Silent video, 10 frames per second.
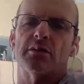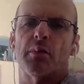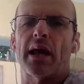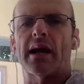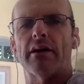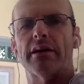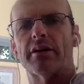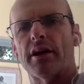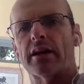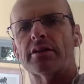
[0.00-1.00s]
to play
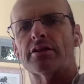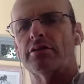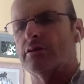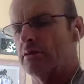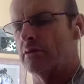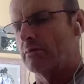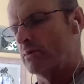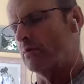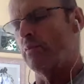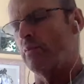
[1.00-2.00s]
county cricket to
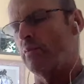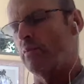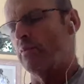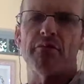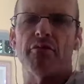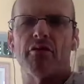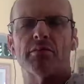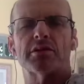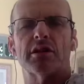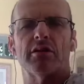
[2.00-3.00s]
build a name for
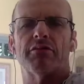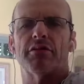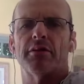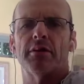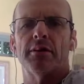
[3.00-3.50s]
himself.